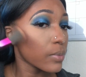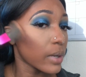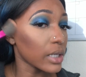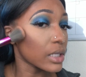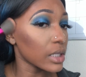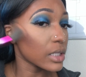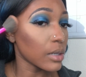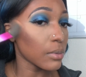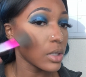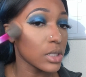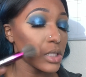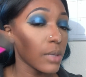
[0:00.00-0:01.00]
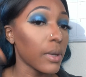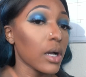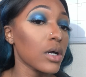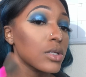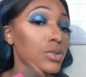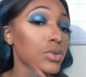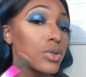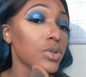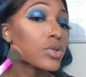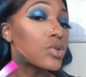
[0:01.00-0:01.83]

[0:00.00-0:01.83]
palette, and then I'm going to set my contour.